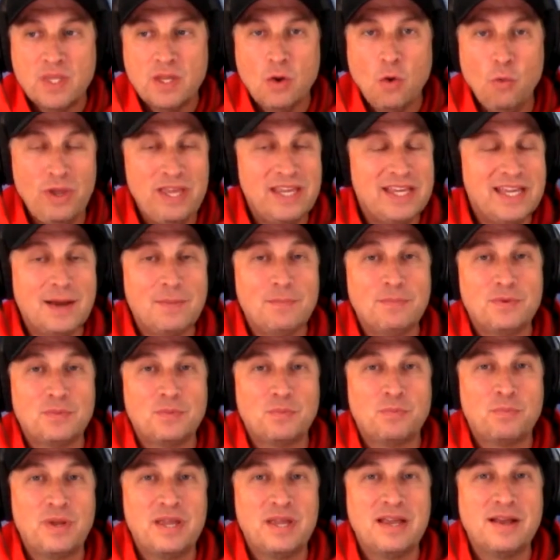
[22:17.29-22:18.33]
We
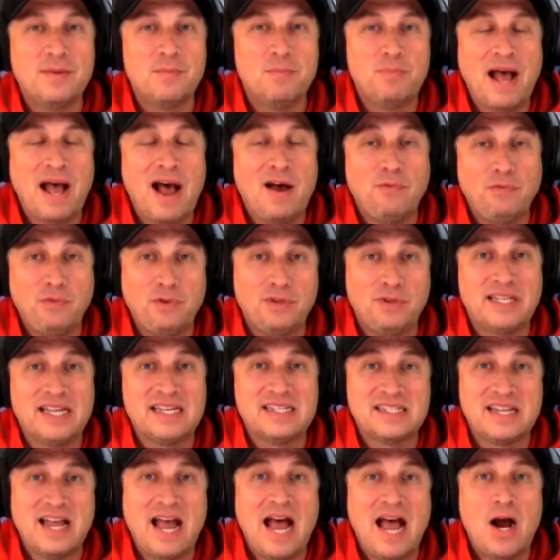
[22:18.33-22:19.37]
kept being baffled
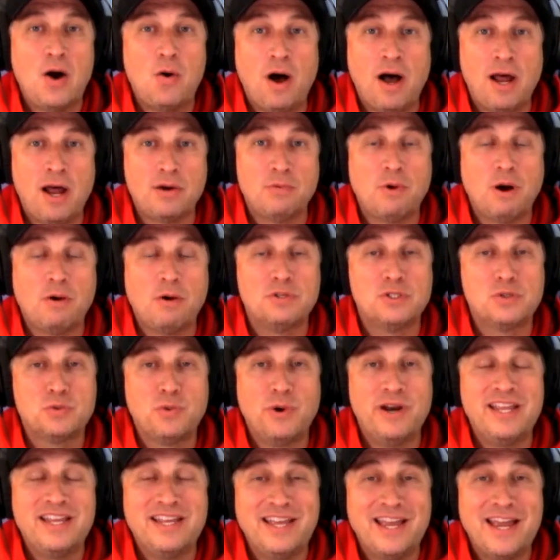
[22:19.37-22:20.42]
as to how Ottawa was
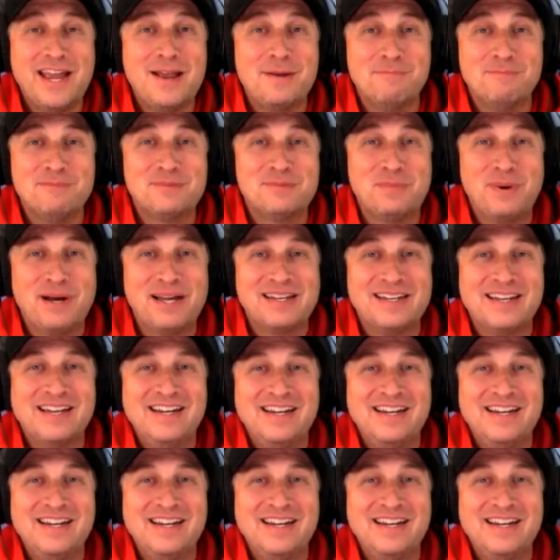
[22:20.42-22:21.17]
winning games, but